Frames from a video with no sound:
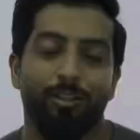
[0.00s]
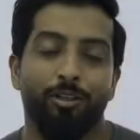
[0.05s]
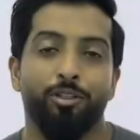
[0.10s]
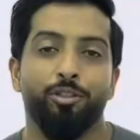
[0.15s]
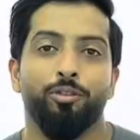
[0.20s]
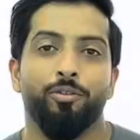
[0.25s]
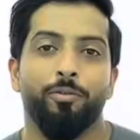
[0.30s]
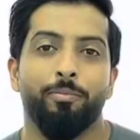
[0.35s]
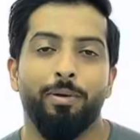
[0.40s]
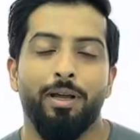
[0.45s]

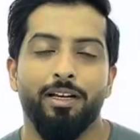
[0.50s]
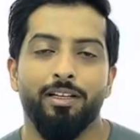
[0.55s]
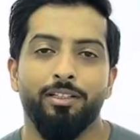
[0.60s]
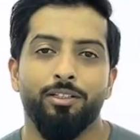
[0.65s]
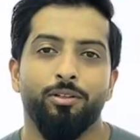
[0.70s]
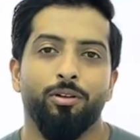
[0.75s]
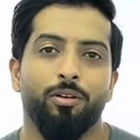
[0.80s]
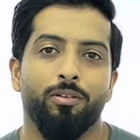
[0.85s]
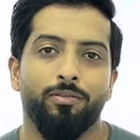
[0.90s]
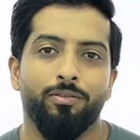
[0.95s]
so we're back in
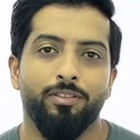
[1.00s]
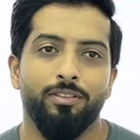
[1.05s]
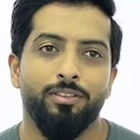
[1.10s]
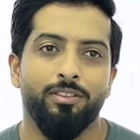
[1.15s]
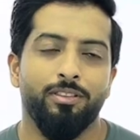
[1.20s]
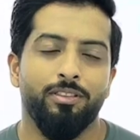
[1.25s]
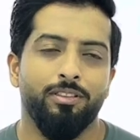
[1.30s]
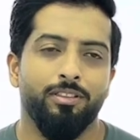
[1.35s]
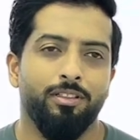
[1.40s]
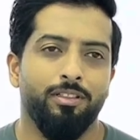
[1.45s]
the
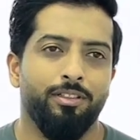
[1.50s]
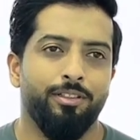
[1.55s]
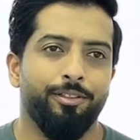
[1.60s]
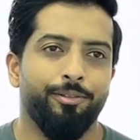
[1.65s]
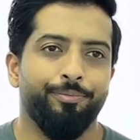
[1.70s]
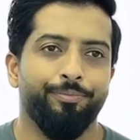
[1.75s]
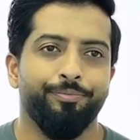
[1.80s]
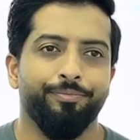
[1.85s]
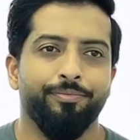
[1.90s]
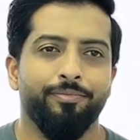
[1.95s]
office.
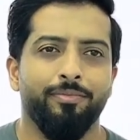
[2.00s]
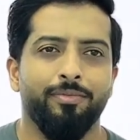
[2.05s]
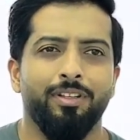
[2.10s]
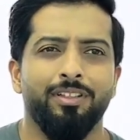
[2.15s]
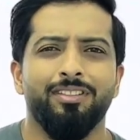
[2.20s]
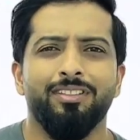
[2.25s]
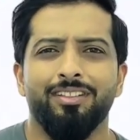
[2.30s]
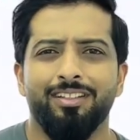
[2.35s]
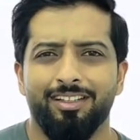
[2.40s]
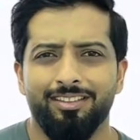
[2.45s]

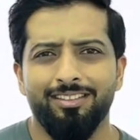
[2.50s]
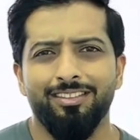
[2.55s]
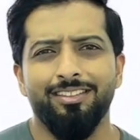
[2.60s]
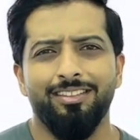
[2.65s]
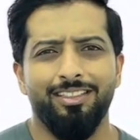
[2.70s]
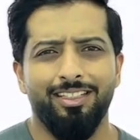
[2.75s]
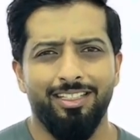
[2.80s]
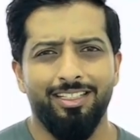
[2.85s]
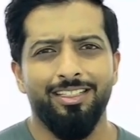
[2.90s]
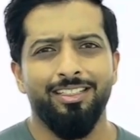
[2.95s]
It's another
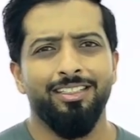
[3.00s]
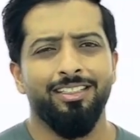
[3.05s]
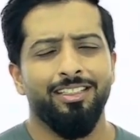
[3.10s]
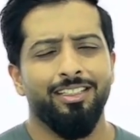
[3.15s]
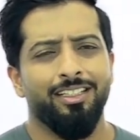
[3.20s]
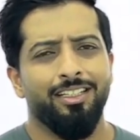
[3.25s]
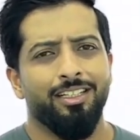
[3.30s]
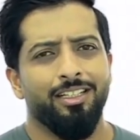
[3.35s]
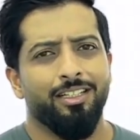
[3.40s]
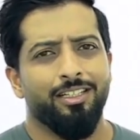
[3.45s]
day.
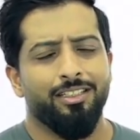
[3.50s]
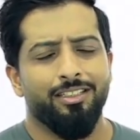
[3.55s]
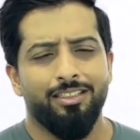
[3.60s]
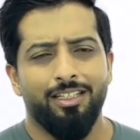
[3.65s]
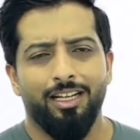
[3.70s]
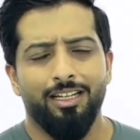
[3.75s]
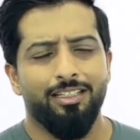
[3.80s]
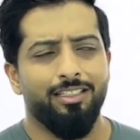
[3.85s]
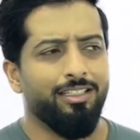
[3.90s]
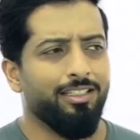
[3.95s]

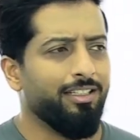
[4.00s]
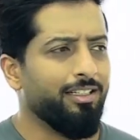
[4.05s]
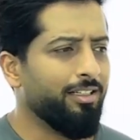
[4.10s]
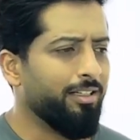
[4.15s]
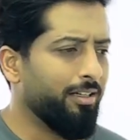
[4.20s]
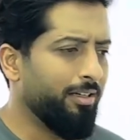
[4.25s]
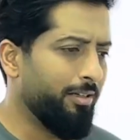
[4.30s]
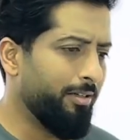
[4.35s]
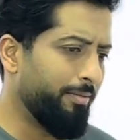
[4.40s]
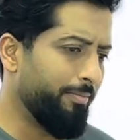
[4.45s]
That day,
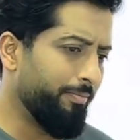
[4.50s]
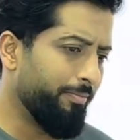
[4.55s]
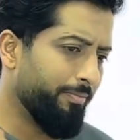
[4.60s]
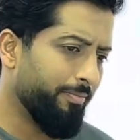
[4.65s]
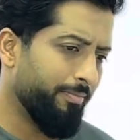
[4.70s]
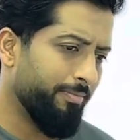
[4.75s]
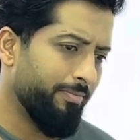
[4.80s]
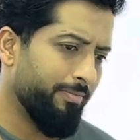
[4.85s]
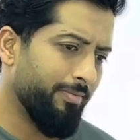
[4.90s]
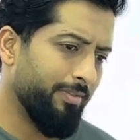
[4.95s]

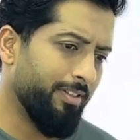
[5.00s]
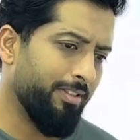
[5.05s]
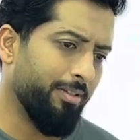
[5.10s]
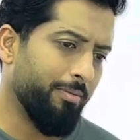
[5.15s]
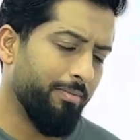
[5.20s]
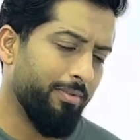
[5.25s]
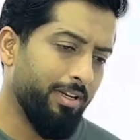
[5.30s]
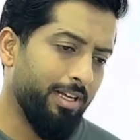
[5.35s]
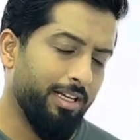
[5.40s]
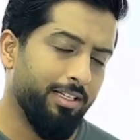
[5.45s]
some
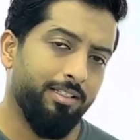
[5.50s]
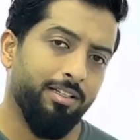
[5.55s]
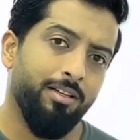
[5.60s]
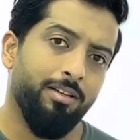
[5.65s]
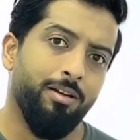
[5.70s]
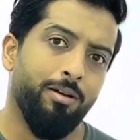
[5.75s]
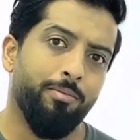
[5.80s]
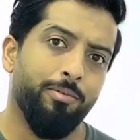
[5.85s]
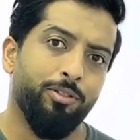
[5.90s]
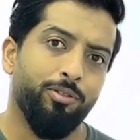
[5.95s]
clients had
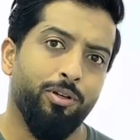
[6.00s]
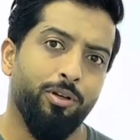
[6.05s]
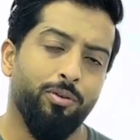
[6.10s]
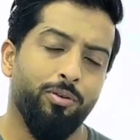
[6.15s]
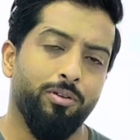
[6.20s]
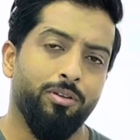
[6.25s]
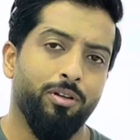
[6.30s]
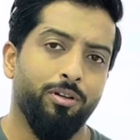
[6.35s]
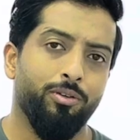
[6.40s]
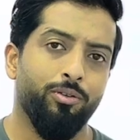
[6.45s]
come in, so I
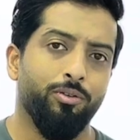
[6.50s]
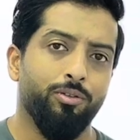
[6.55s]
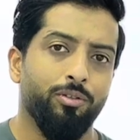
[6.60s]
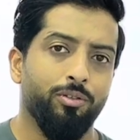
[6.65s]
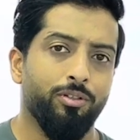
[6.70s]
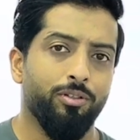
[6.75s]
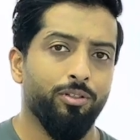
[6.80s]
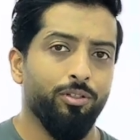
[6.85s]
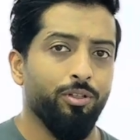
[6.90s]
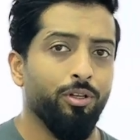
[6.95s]
couldn't
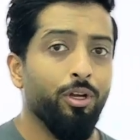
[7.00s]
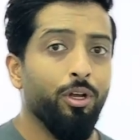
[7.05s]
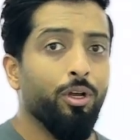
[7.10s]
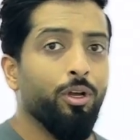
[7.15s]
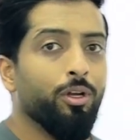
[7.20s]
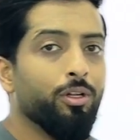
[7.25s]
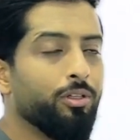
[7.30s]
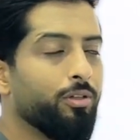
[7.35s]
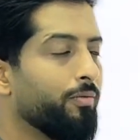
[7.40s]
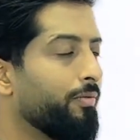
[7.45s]
continue
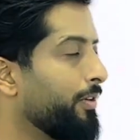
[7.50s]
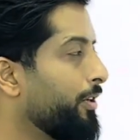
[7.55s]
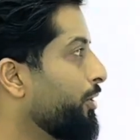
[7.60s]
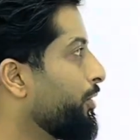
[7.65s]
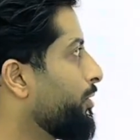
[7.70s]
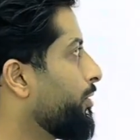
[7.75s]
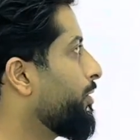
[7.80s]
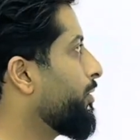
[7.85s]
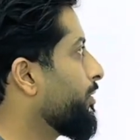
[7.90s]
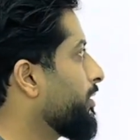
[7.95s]
the
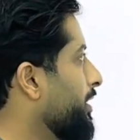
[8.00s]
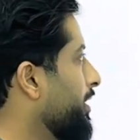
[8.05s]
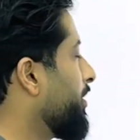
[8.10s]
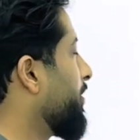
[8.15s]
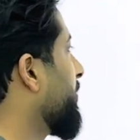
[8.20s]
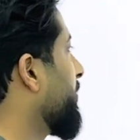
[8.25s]
video. Okay, now